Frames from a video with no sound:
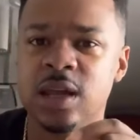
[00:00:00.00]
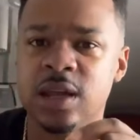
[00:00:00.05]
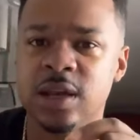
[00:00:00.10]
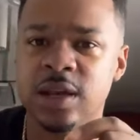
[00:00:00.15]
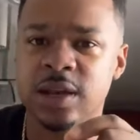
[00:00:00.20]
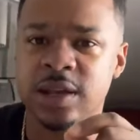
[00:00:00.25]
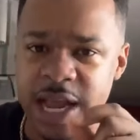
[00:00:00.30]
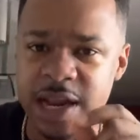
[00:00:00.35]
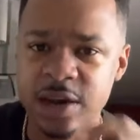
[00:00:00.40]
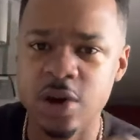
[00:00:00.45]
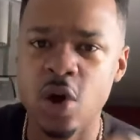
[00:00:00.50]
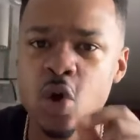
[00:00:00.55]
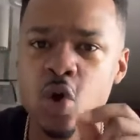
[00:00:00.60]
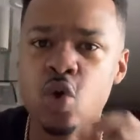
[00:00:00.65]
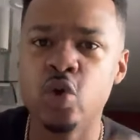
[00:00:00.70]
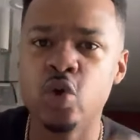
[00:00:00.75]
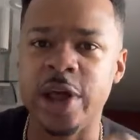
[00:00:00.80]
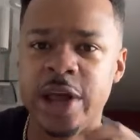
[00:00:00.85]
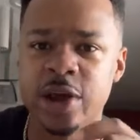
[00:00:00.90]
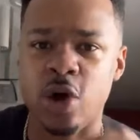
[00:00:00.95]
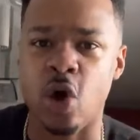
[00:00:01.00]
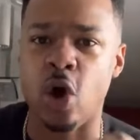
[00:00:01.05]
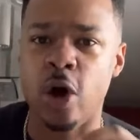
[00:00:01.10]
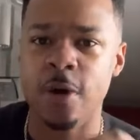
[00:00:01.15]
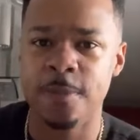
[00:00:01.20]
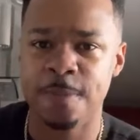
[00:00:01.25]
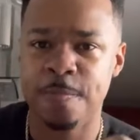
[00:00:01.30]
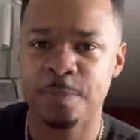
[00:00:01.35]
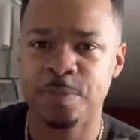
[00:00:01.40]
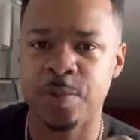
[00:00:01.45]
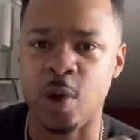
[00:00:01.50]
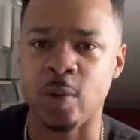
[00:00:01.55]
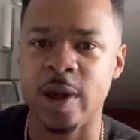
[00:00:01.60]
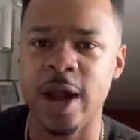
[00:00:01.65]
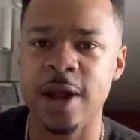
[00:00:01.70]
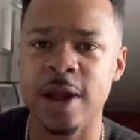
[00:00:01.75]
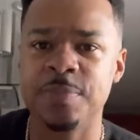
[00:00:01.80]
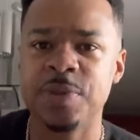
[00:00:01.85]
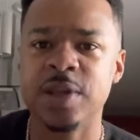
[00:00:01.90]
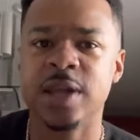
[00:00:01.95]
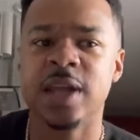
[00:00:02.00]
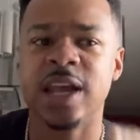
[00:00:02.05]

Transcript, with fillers: they know who they are, all right?